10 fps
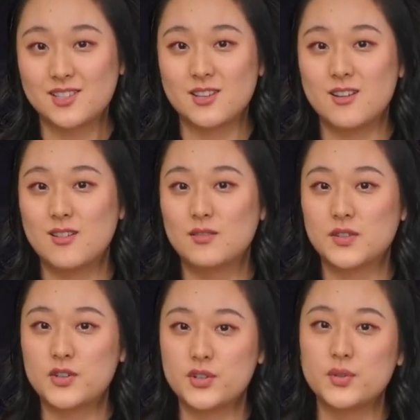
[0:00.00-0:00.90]
So
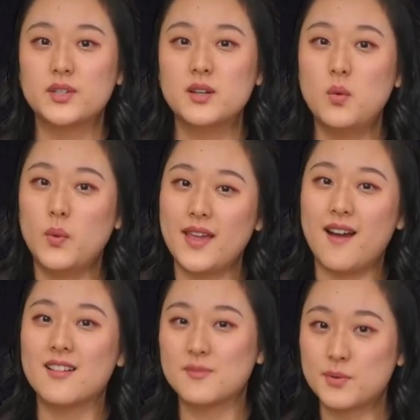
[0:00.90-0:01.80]
for sure we
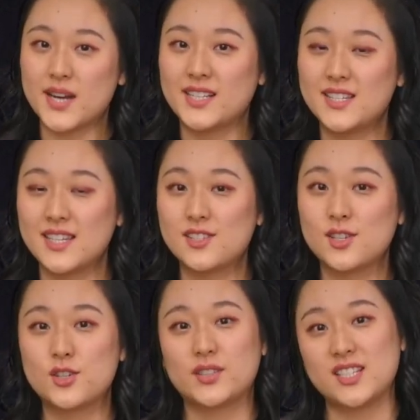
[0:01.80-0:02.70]
are practicing
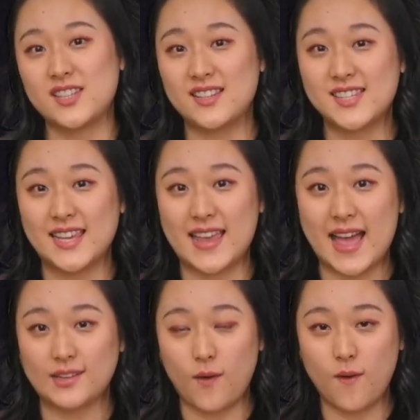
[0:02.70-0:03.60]
social distancing
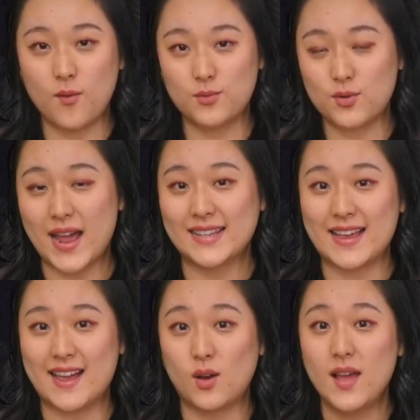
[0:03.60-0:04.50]
at home right
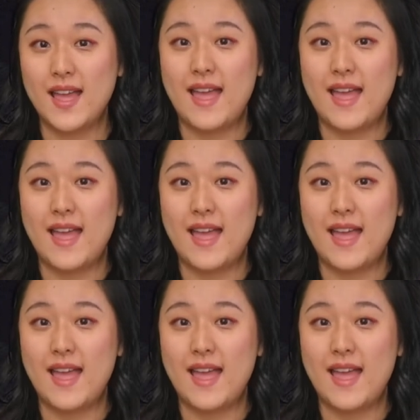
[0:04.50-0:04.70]
now,